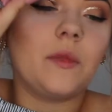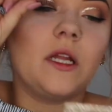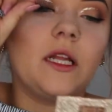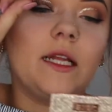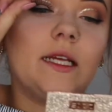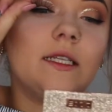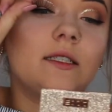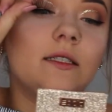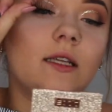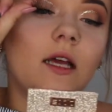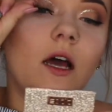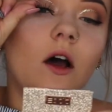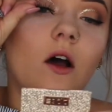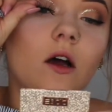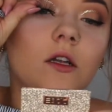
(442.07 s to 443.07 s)
place
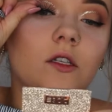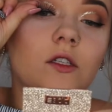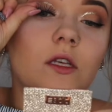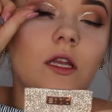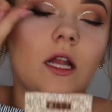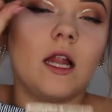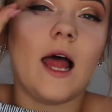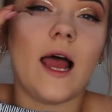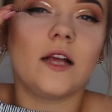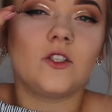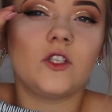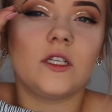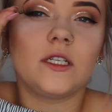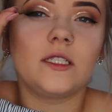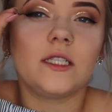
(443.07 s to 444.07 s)
it onto the
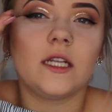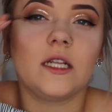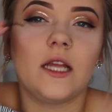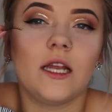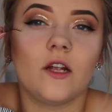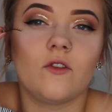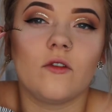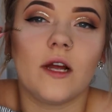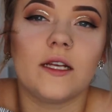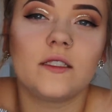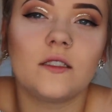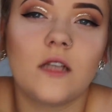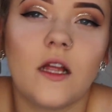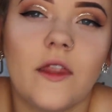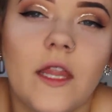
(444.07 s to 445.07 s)
lashes and let it
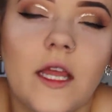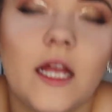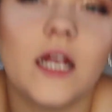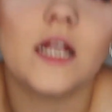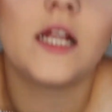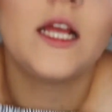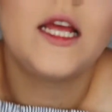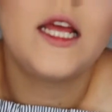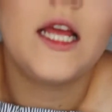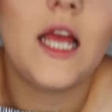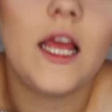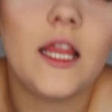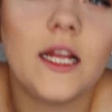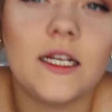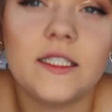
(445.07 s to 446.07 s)
rest on there. And
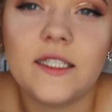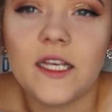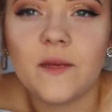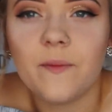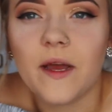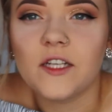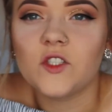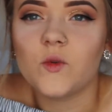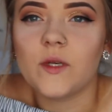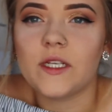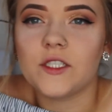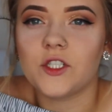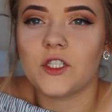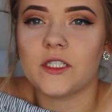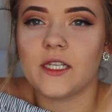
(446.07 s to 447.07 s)
then I take my
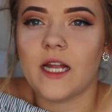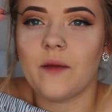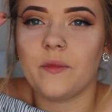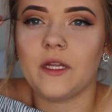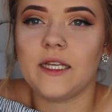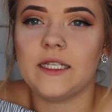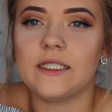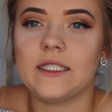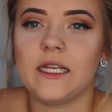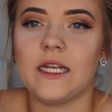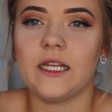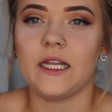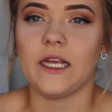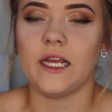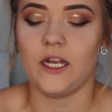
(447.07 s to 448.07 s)
tweezers and I place it in
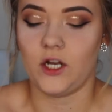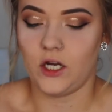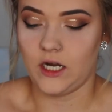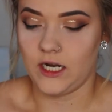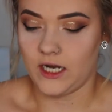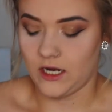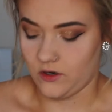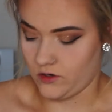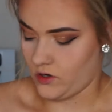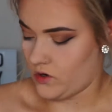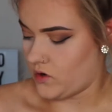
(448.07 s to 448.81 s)
the inner and outer